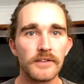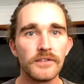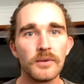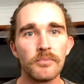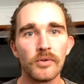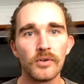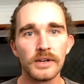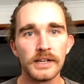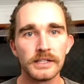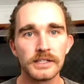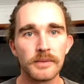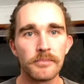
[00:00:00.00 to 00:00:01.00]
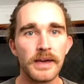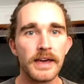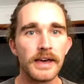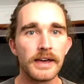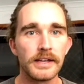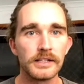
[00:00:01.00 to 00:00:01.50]
If your board needs to
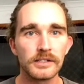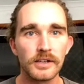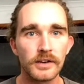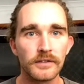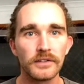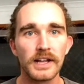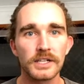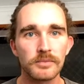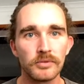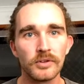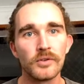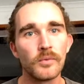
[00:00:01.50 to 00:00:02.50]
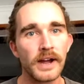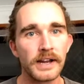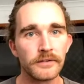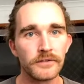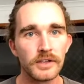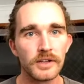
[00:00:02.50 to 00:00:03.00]
pair, it's going to flash blue
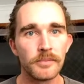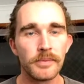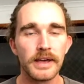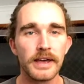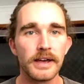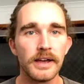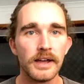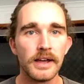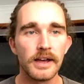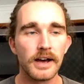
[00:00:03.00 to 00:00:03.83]
waiting for you to pair.